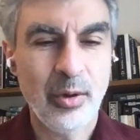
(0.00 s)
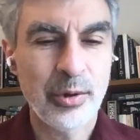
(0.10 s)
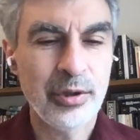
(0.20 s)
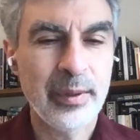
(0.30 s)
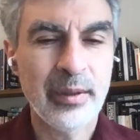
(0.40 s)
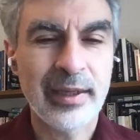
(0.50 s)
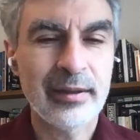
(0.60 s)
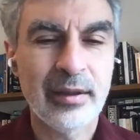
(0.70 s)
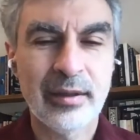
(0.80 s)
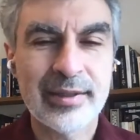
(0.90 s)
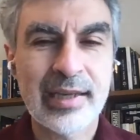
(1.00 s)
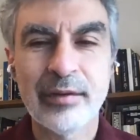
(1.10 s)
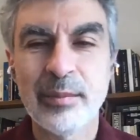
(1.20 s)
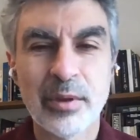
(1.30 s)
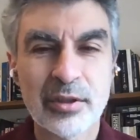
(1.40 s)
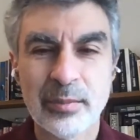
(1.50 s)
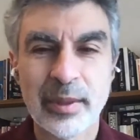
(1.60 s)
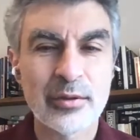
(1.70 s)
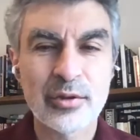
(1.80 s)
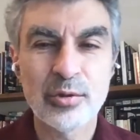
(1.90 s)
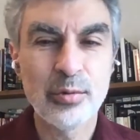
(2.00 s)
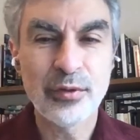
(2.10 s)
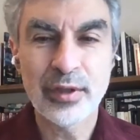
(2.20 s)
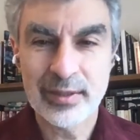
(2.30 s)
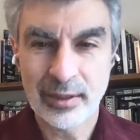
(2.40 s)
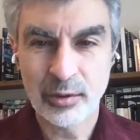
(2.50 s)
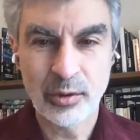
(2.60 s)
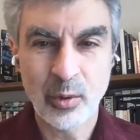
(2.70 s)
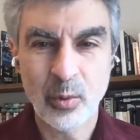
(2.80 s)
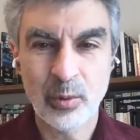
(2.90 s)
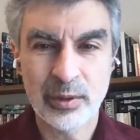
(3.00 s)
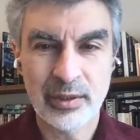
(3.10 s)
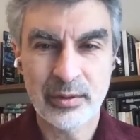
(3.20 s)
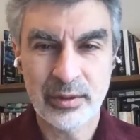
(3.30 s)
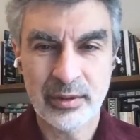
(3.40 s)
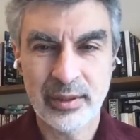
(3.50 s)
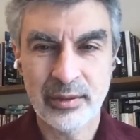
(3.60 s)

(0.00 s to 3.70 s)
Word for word: heard about like the seven plus or minus two things that you can hold in your,